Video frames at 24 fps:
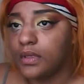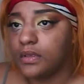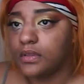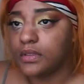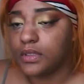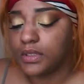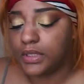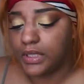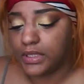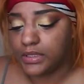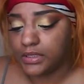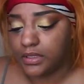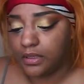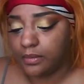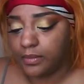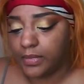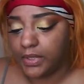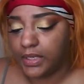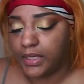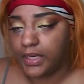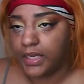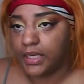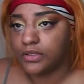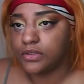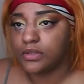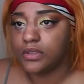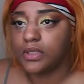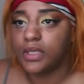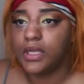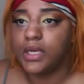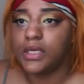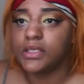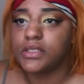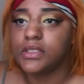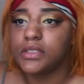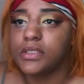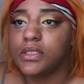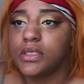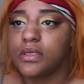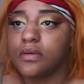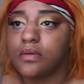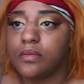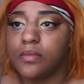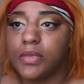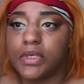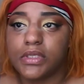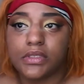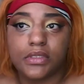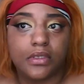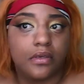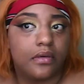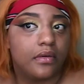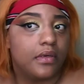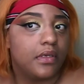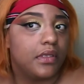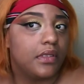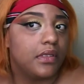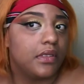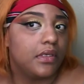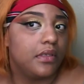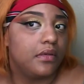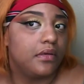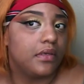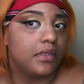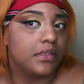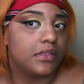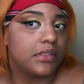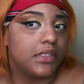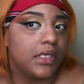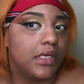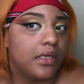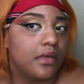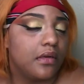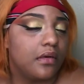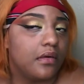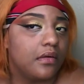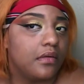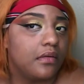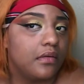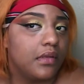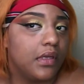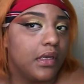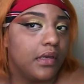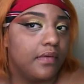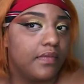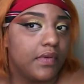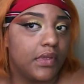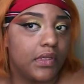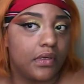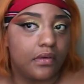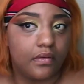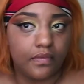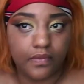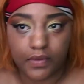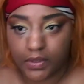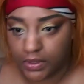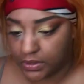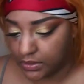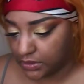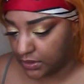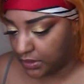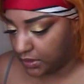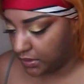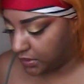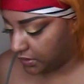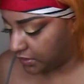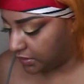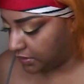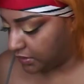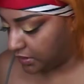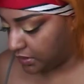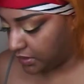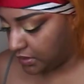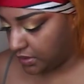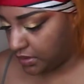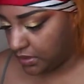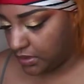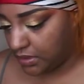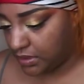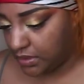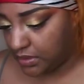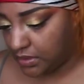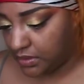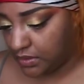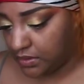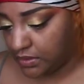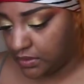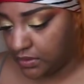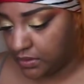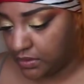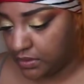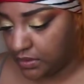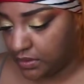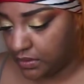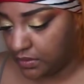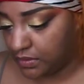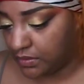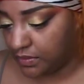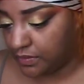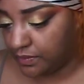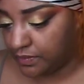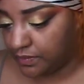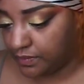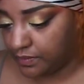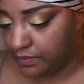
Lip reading: So that's how my natural lashes look with mascara, and then you can tell I have a little falsie on. So